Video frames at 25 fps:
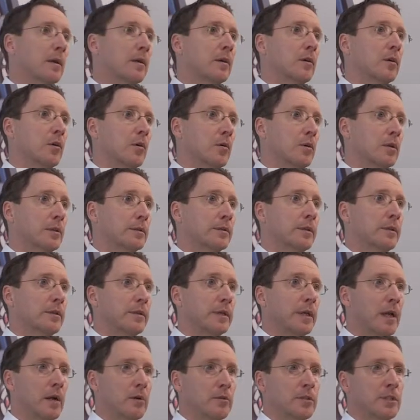called
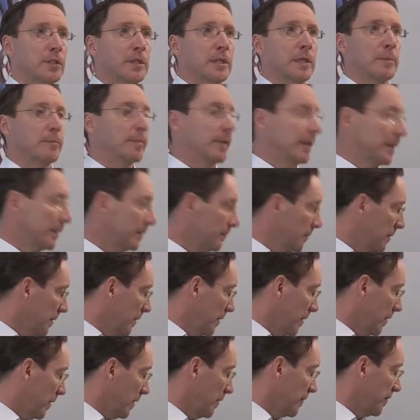the housekeeping
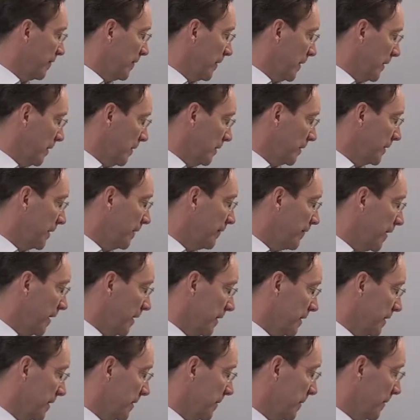of our
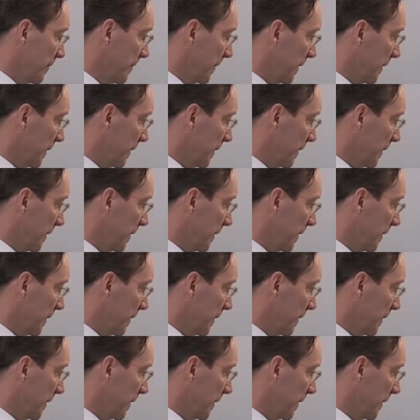device.